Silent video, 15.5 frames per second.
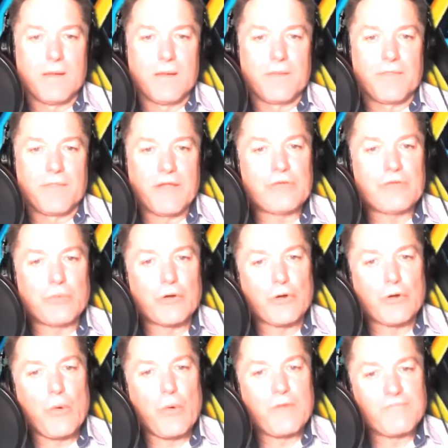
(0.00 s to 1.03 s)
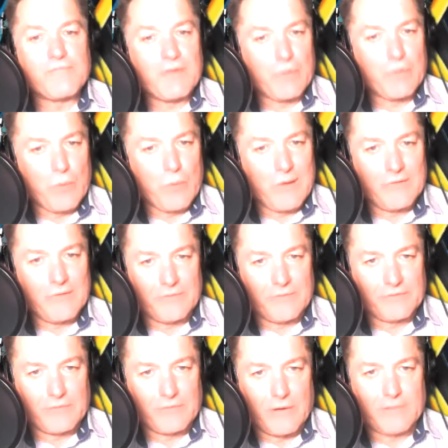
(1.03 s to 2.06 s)
Things weren't going very well in
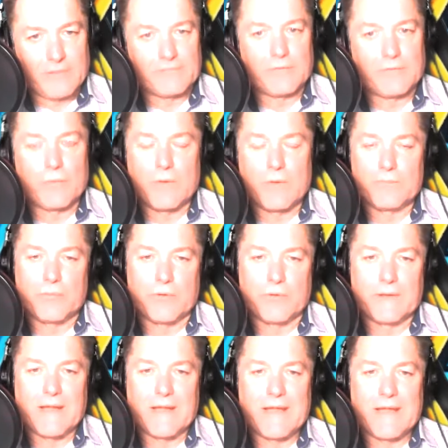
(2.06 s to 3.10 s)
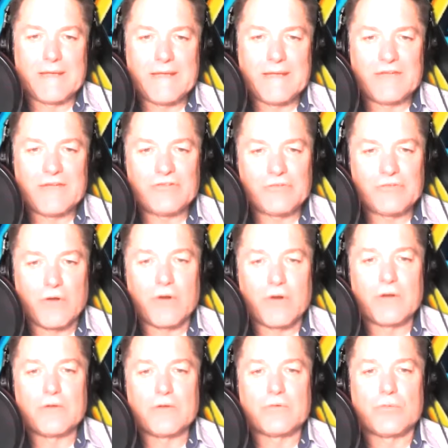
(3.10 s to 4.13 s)
his life at one point, and he
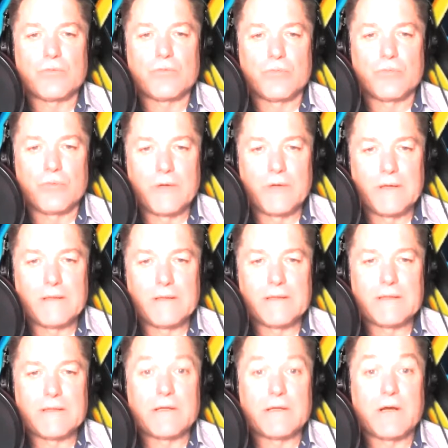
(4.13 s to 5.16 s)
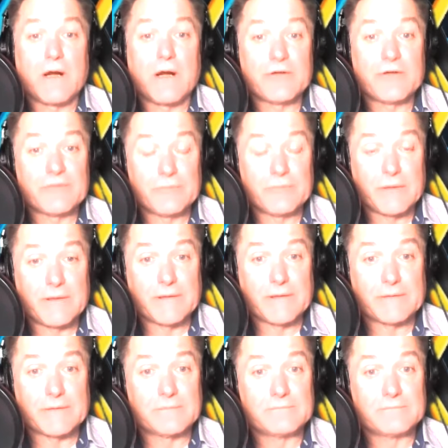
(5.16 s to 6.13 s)
started really contemplating